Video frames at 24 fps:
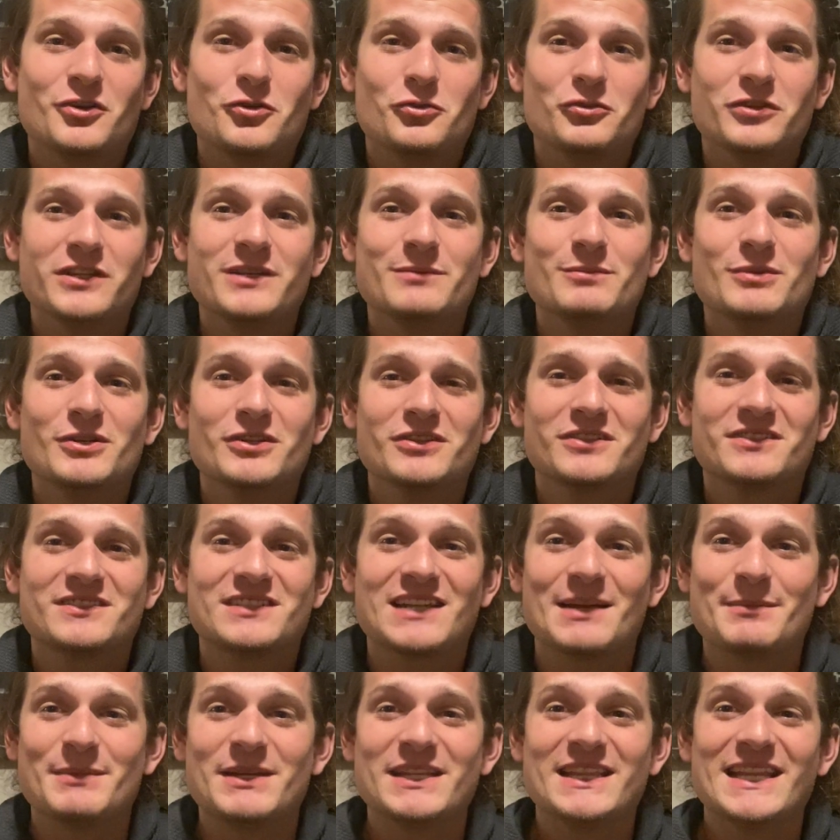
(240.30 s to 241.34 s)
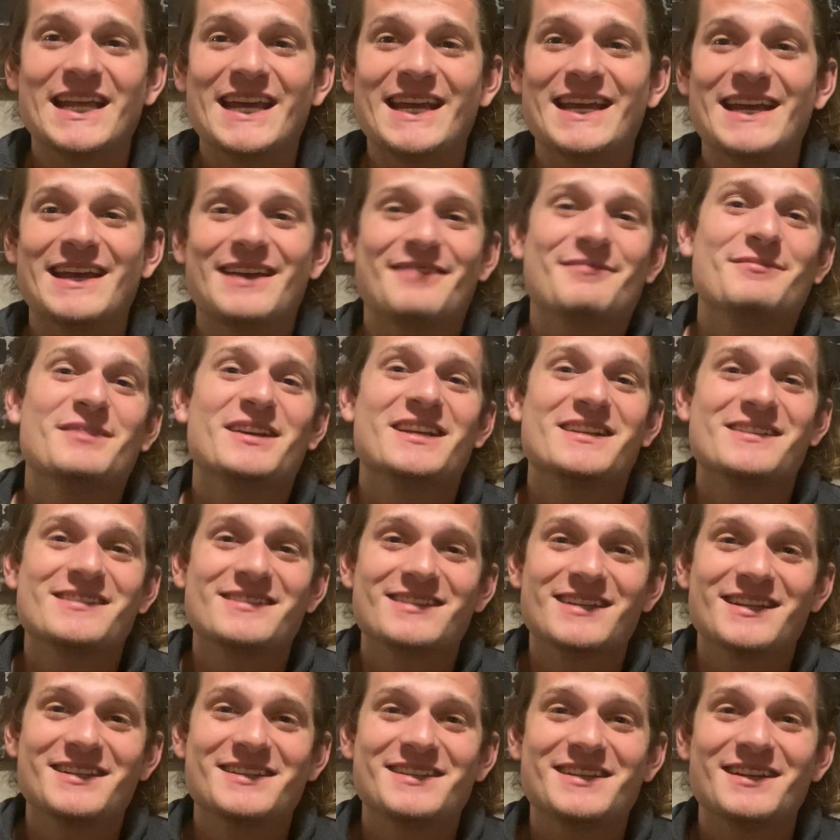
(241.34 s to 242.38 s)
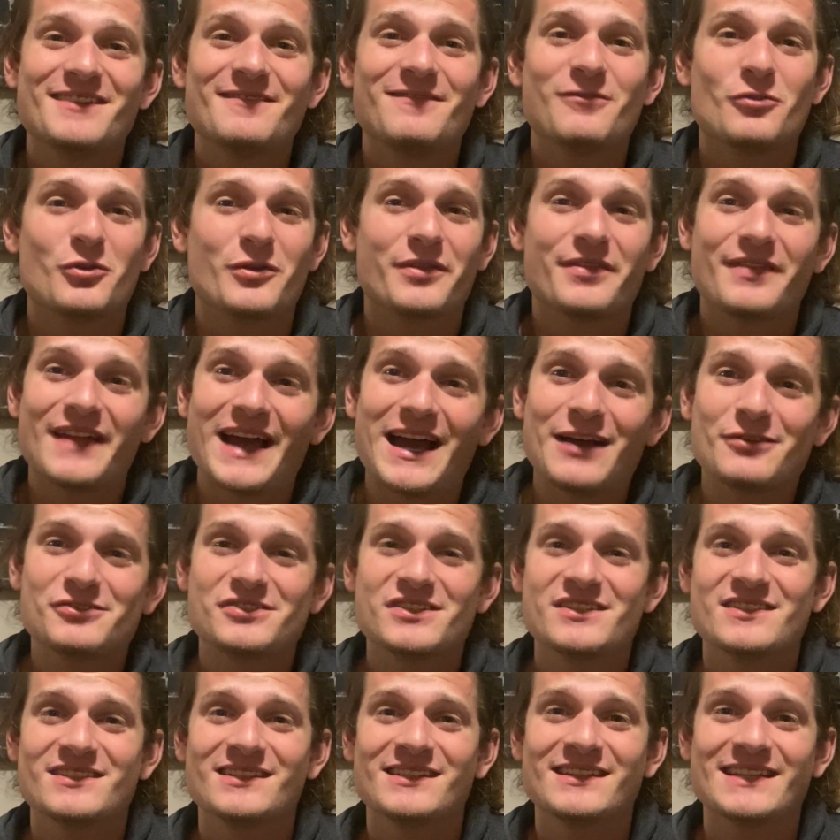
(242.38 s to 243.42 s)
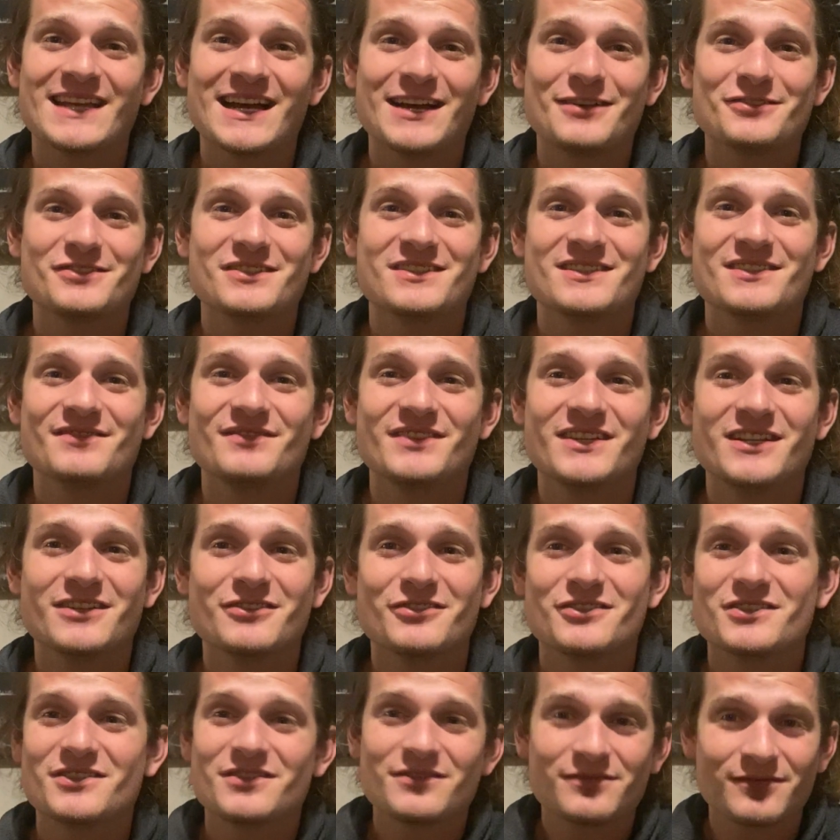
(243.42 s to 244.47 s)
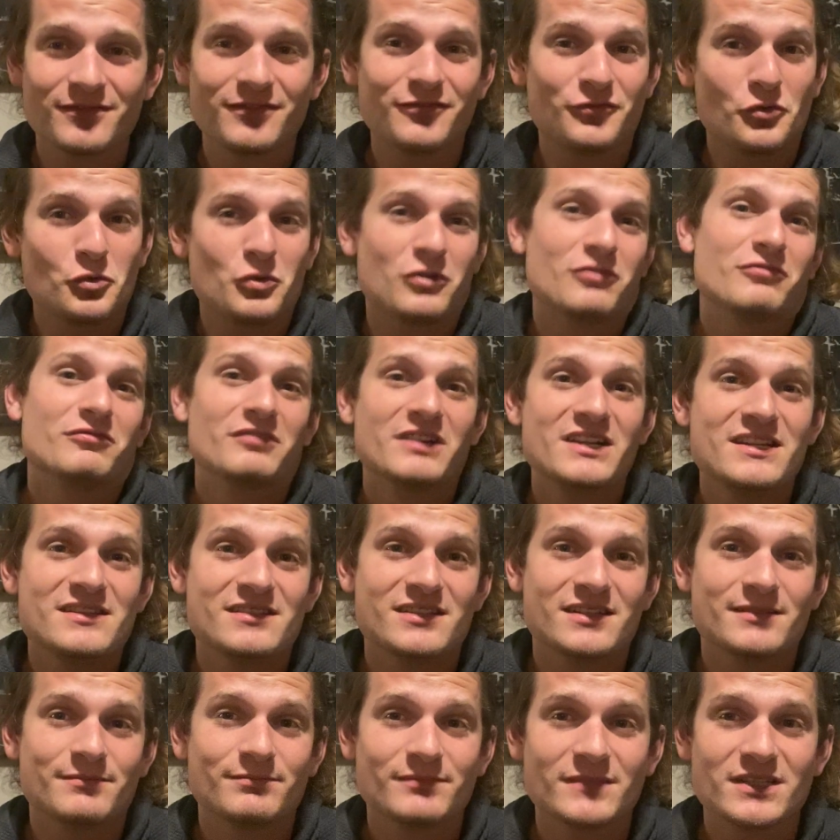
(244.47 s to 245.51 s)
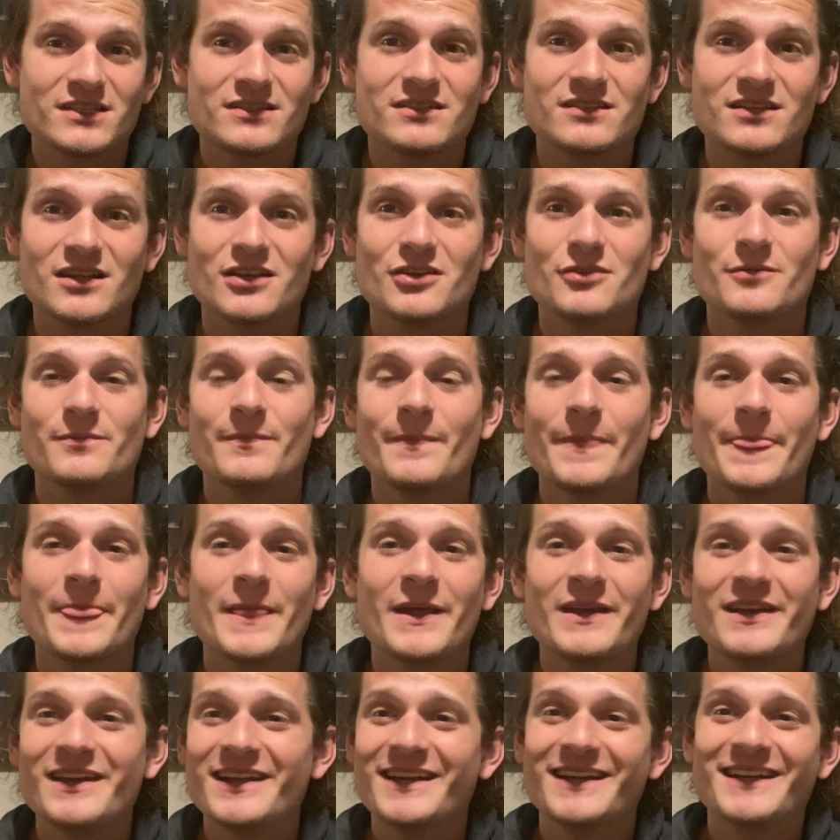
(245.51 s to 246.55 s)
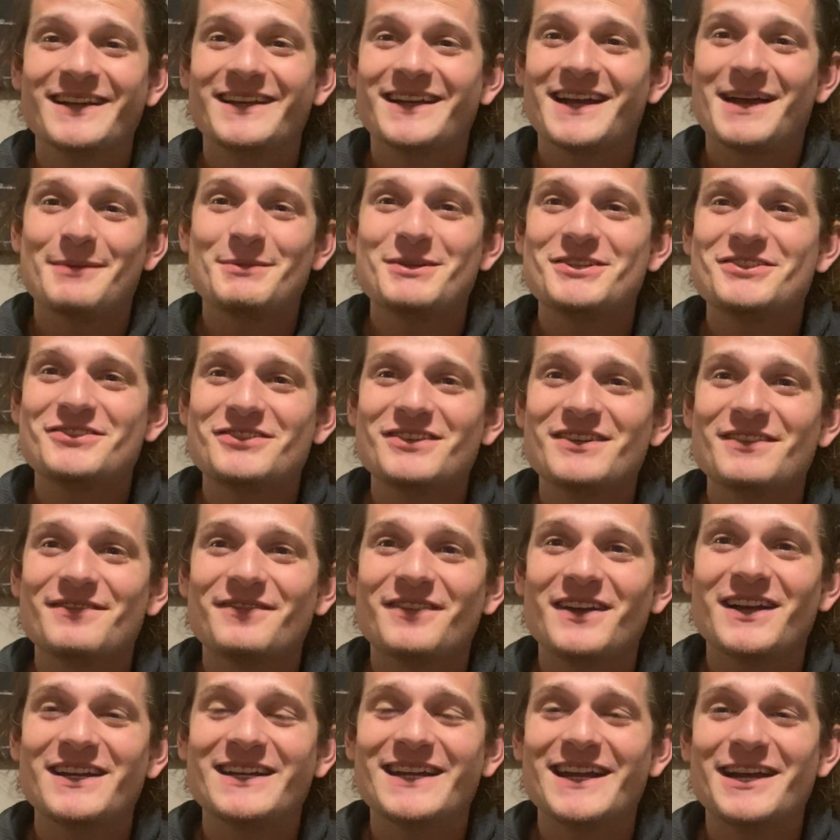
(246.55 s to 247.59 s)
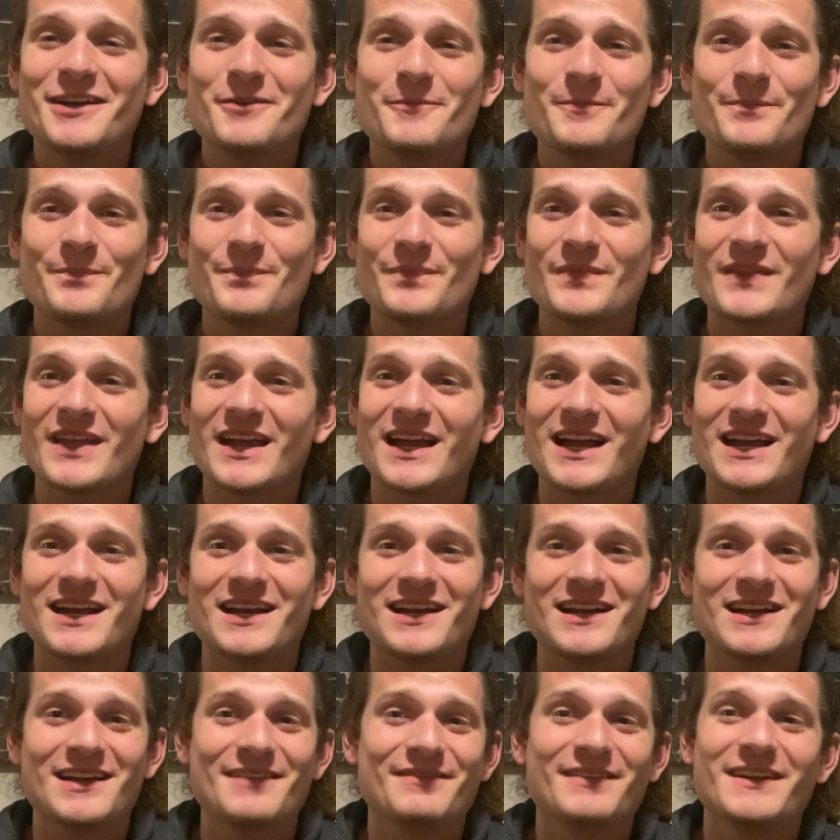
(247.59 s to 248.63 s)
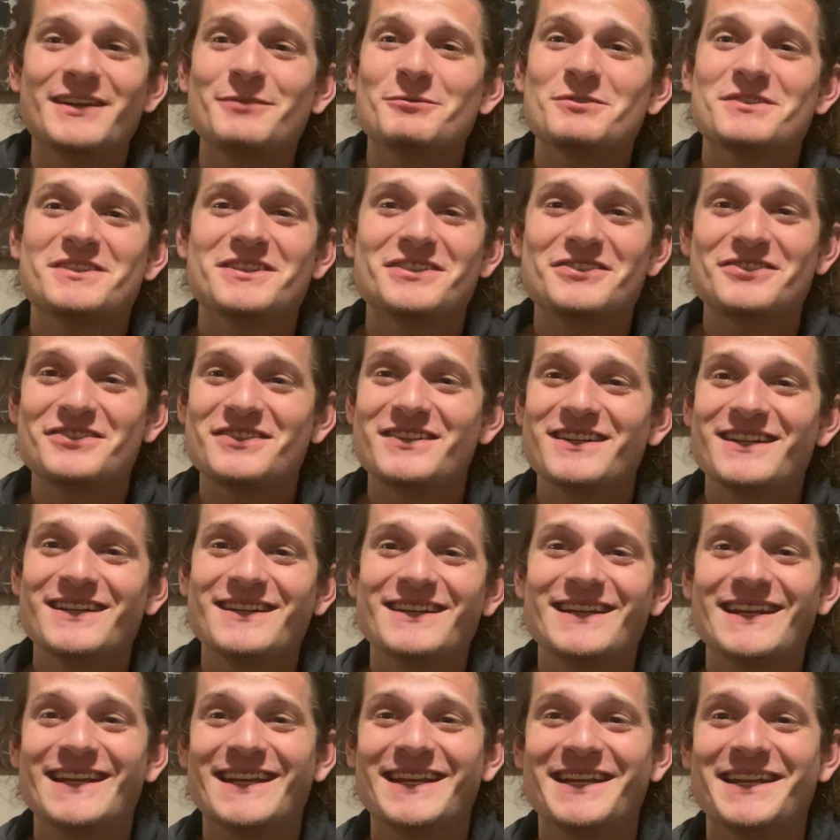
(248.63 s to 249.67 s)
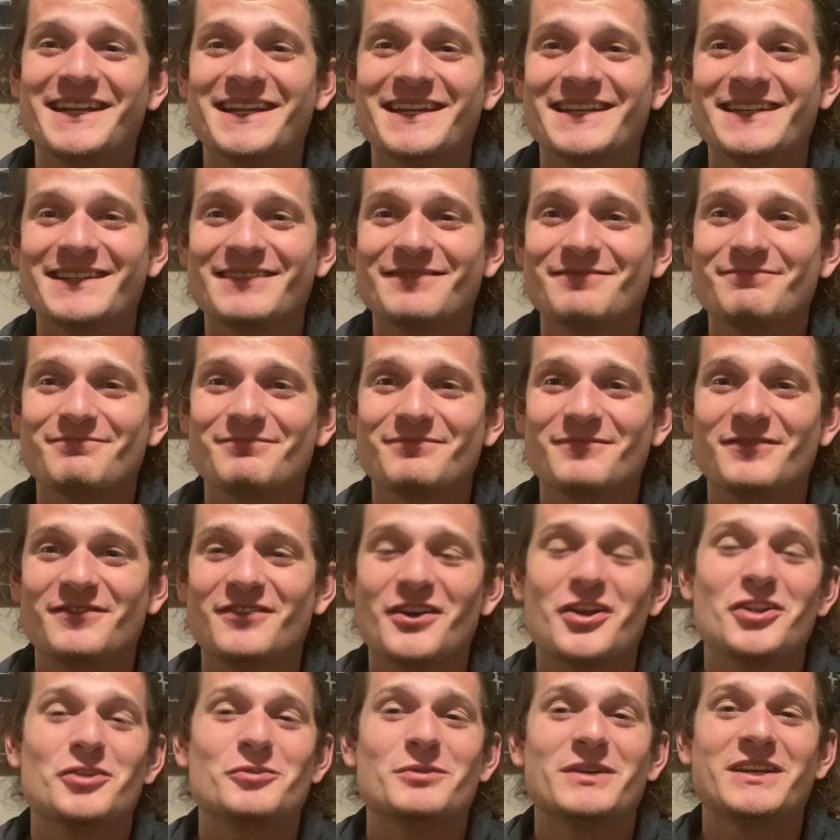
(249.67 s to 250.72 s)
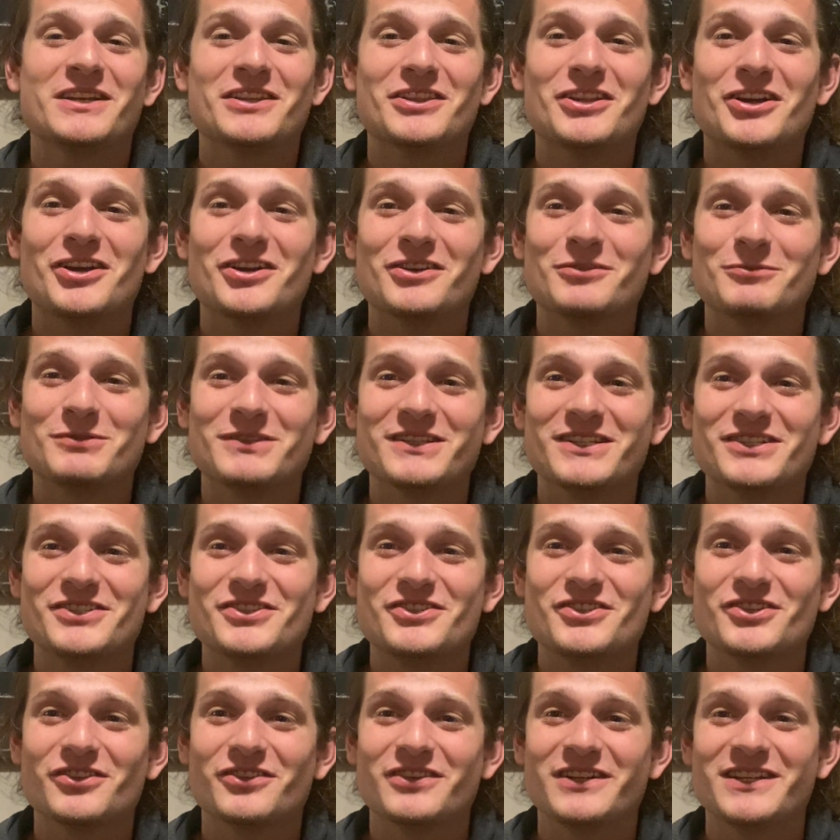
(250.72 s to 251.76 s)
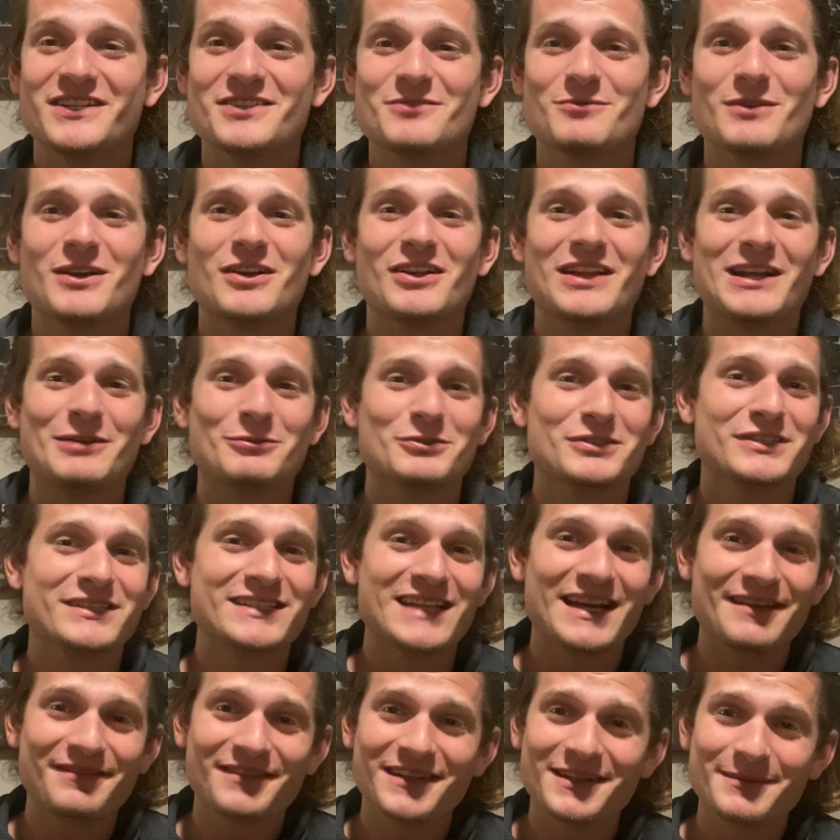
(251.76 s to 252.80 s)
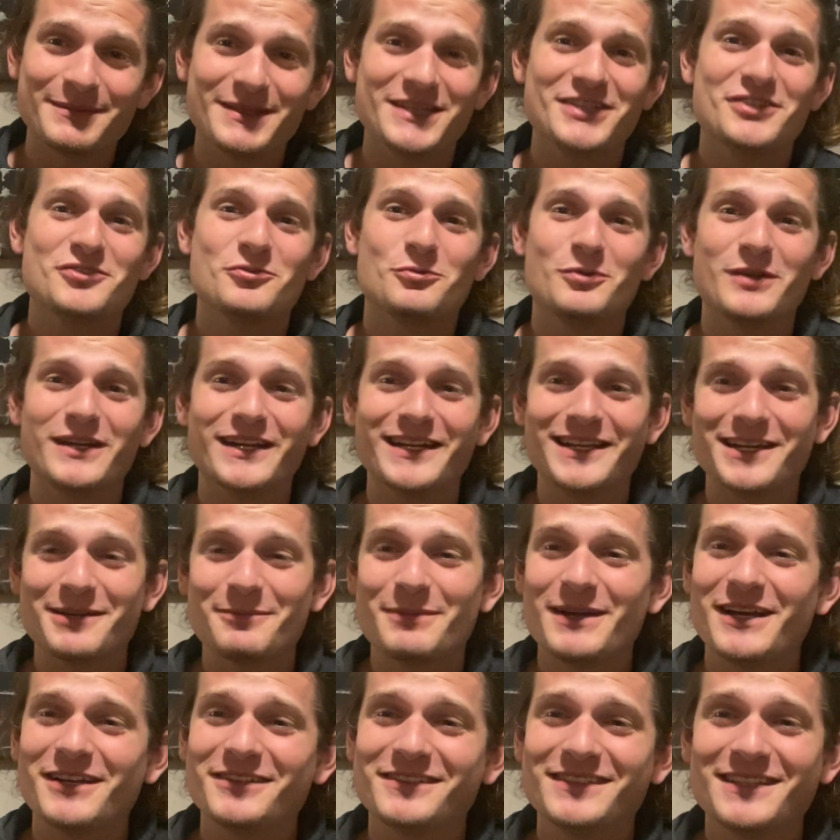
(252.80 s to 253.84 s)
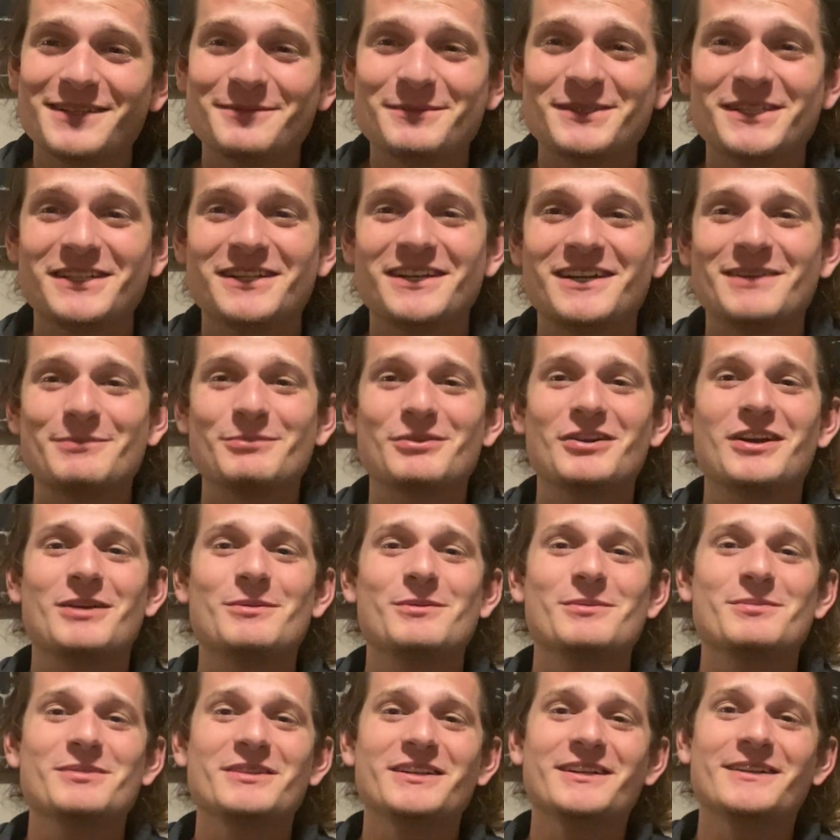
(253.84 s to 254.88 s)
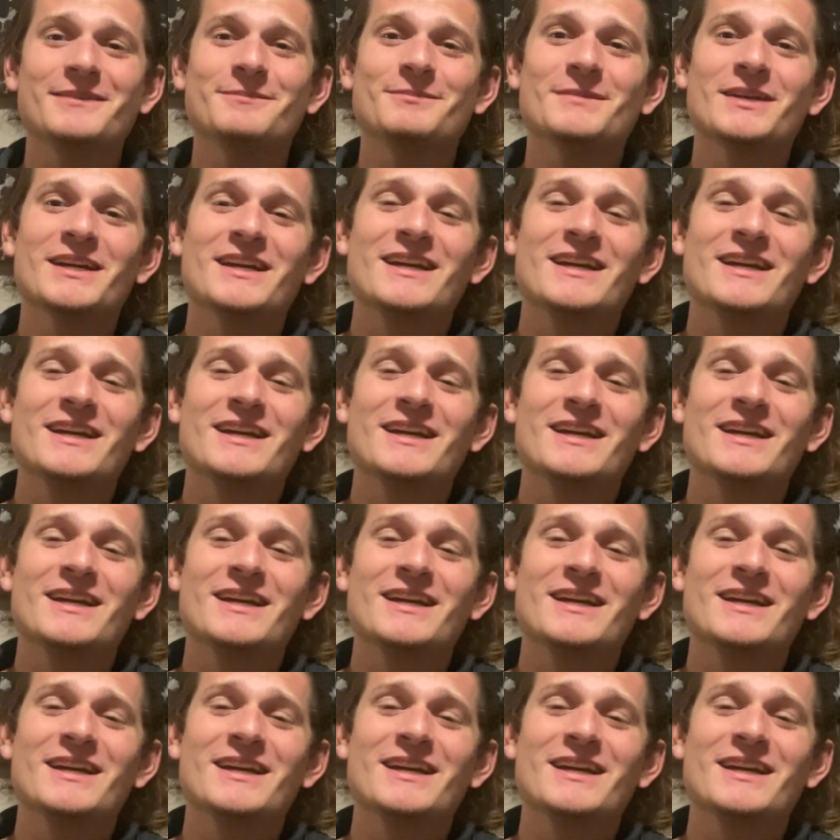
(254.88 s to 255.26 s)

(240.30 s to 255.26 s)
holy books. I mean, they have existed for thousands and thousands of years for a reason. So I'm interested to find out. If anyone's interested in following along with this journey as well, I will definitely be tweeting about them a lot, probably.